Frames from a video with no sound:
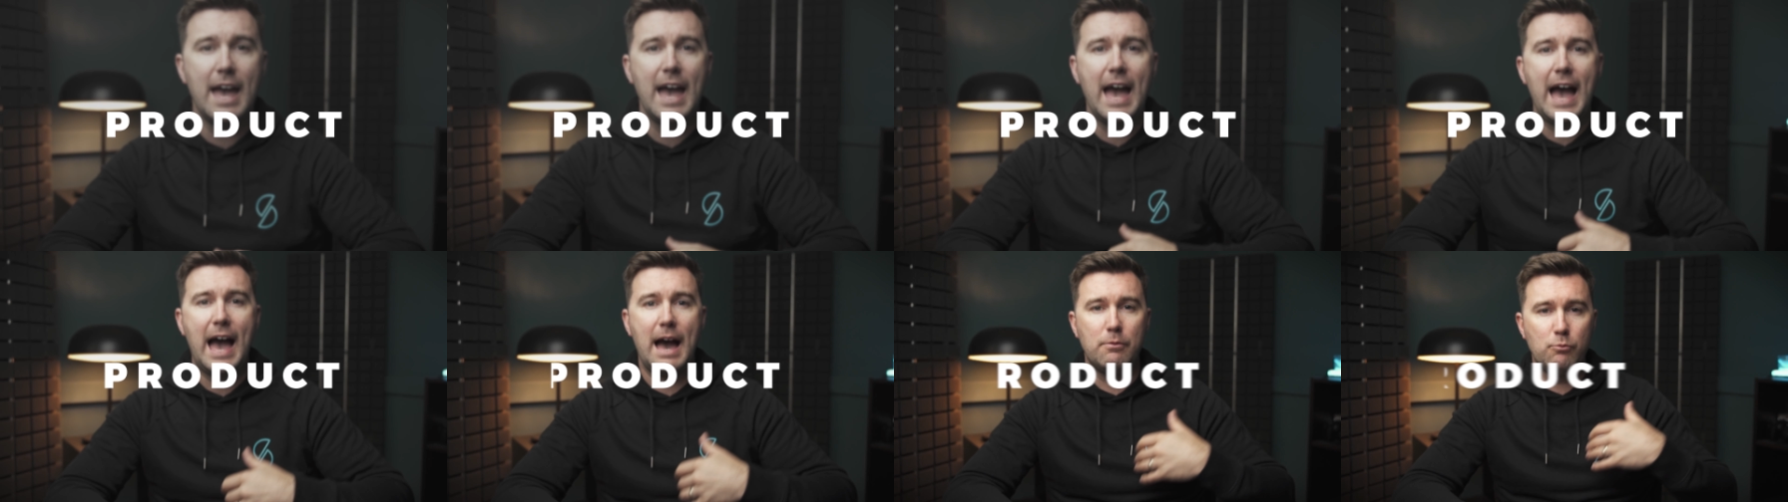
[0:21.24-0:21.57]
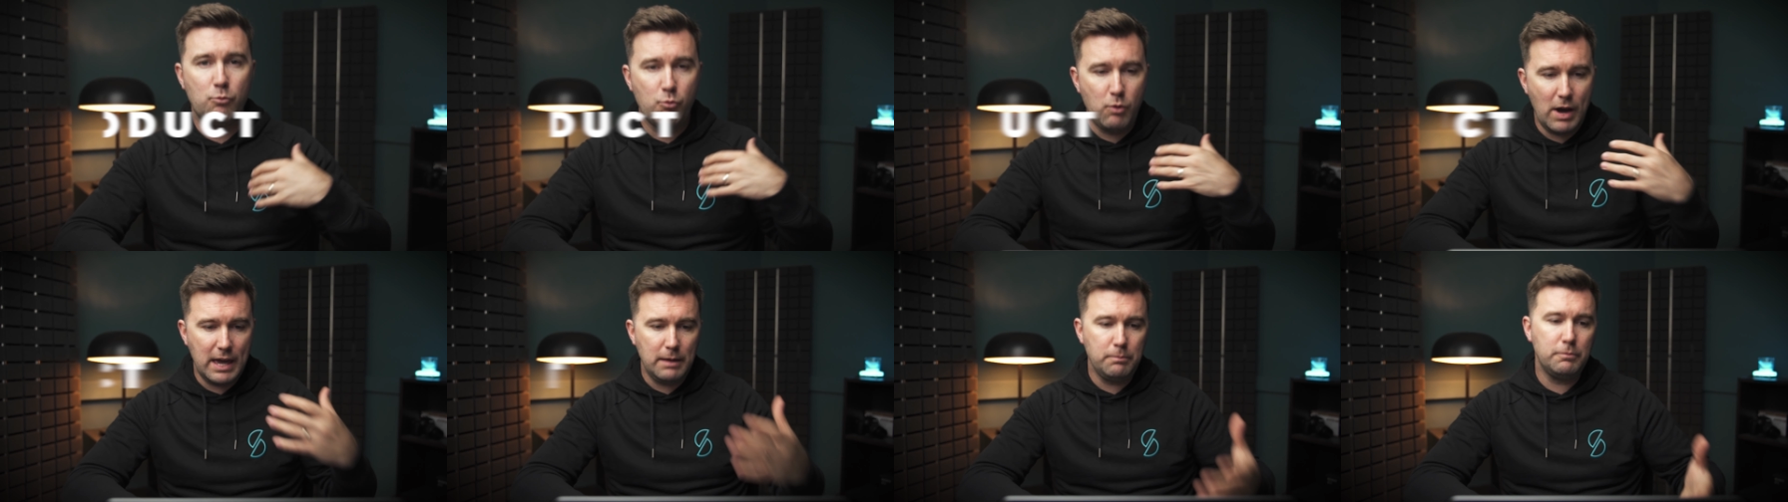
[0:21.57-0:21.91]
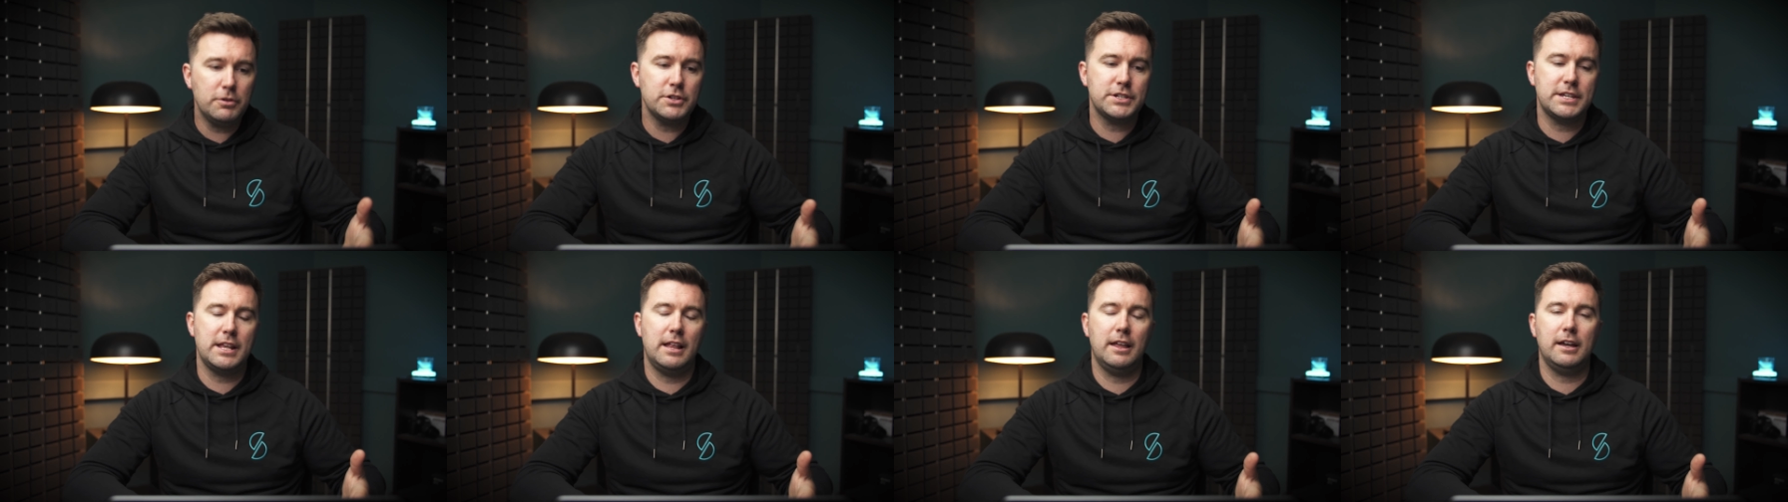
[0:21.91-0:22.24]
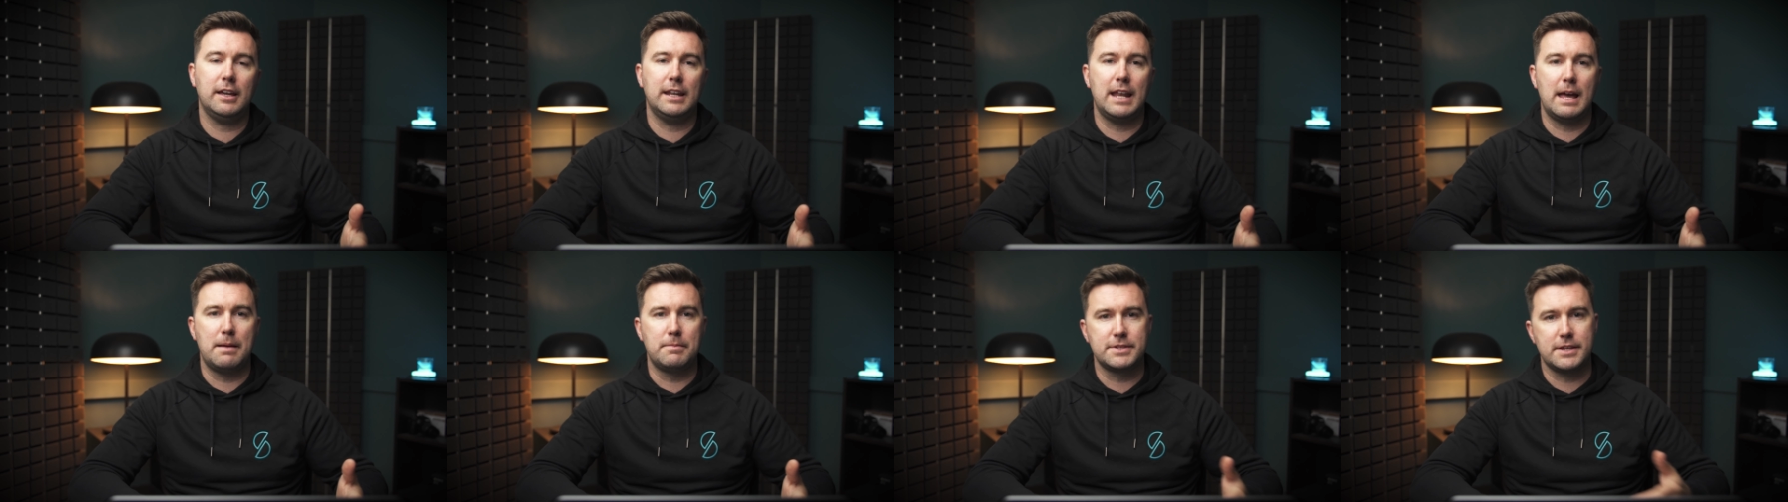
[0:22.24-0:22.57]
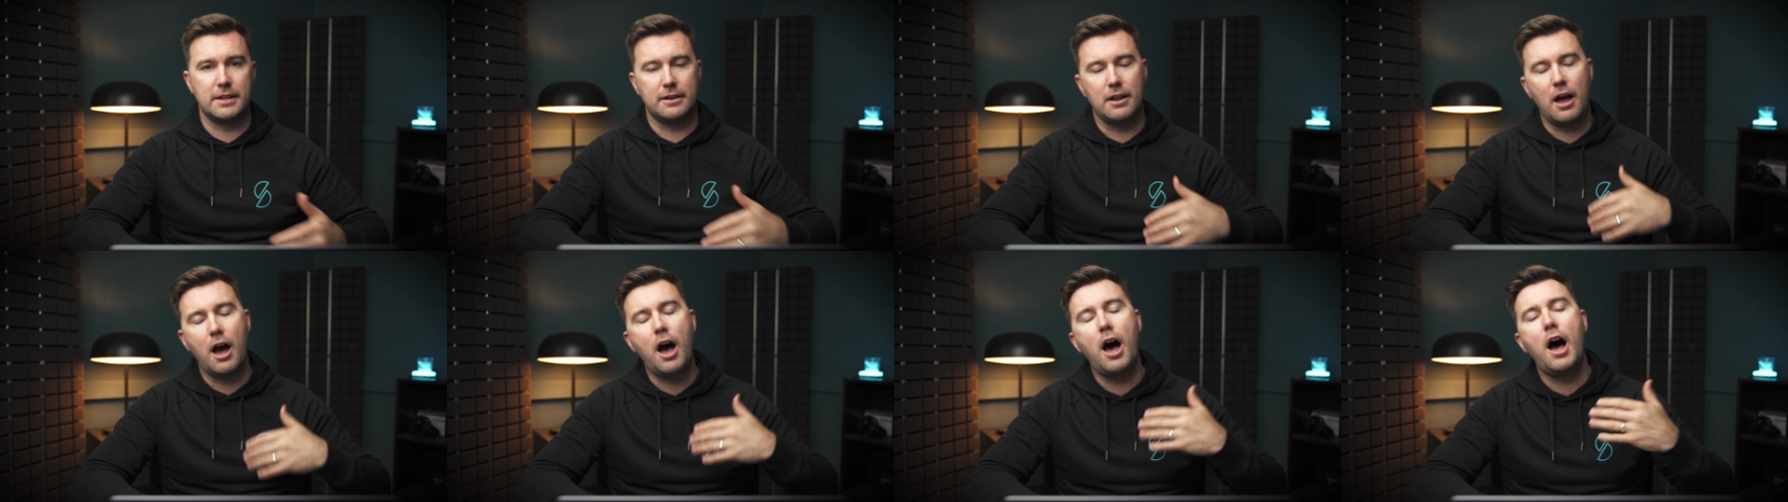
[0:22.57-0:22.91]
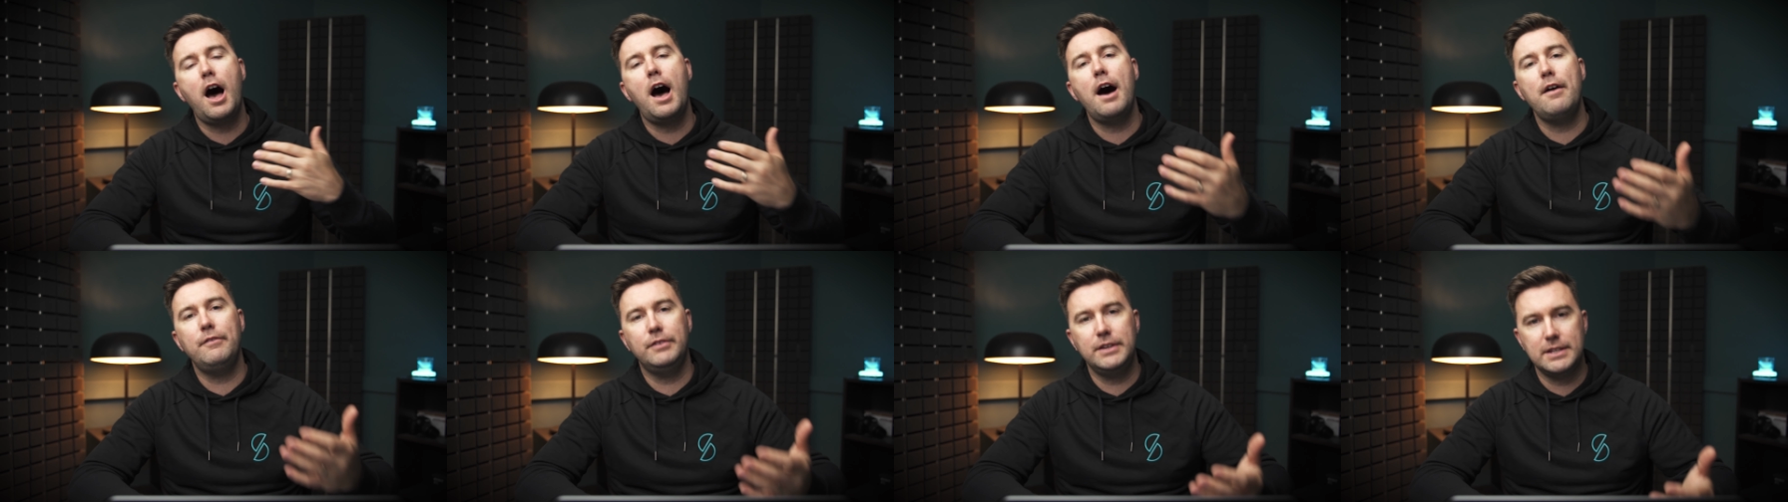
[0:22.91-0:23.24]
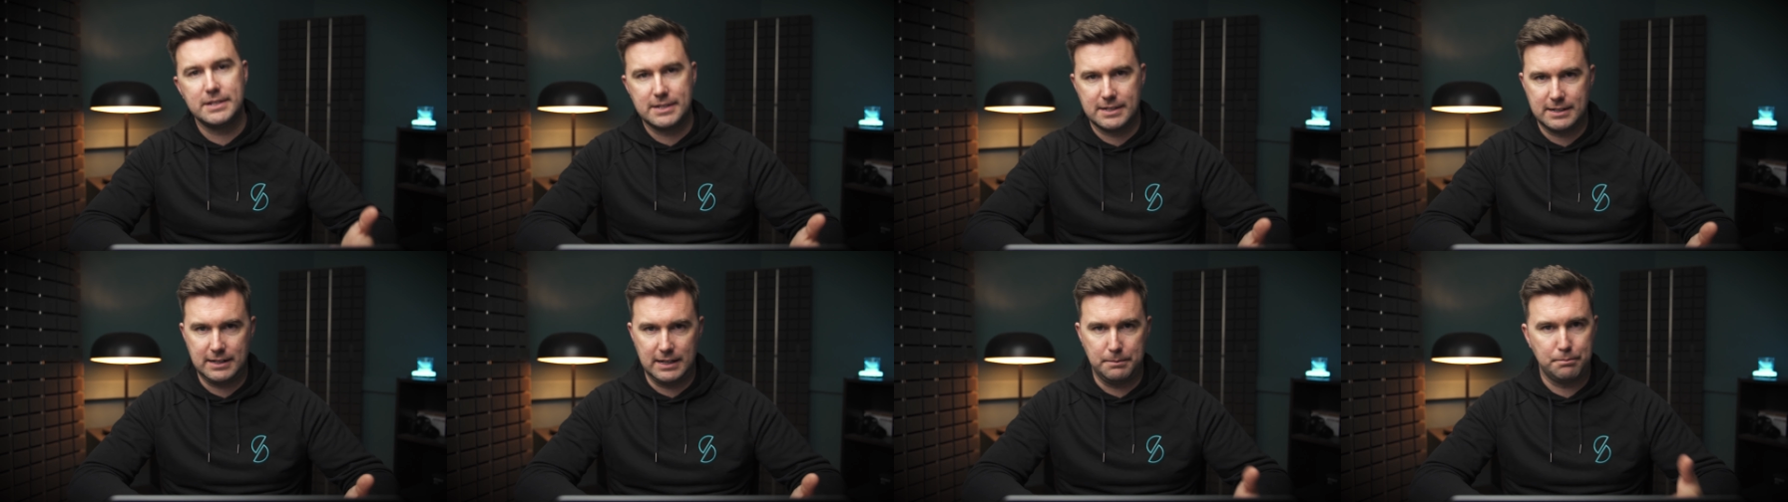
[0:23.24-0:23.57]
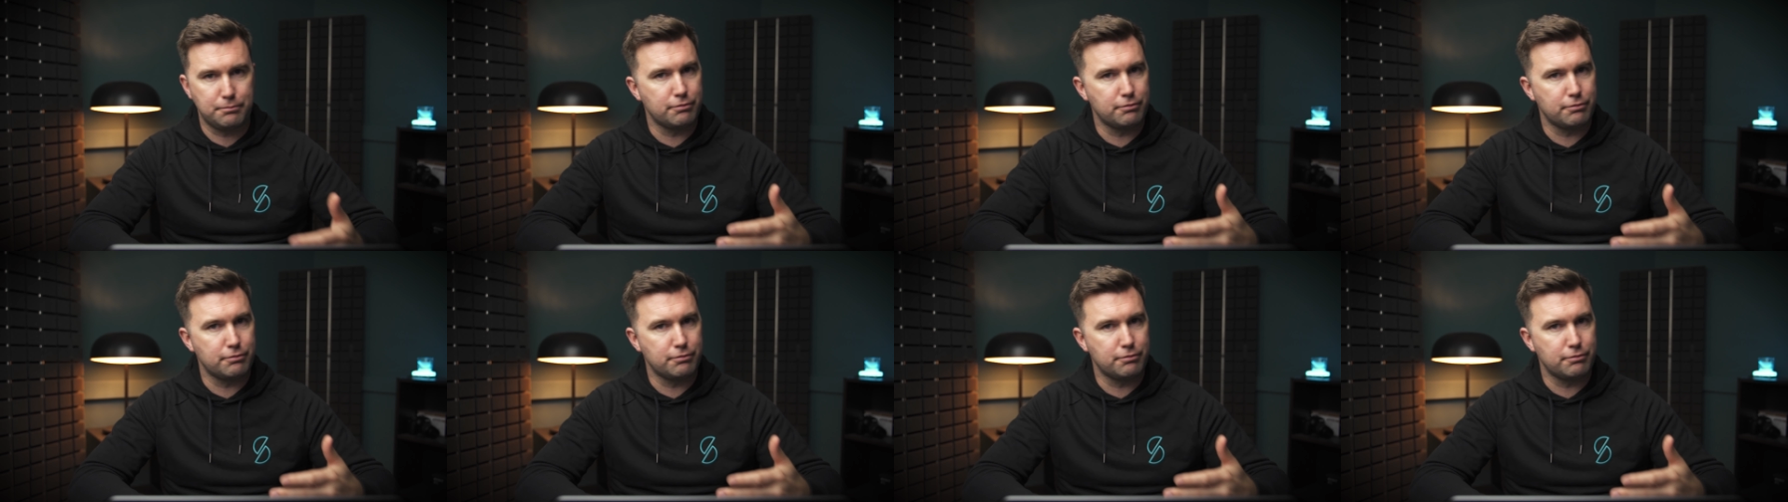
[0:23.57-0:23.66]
And when we're selling on Amazon, obviously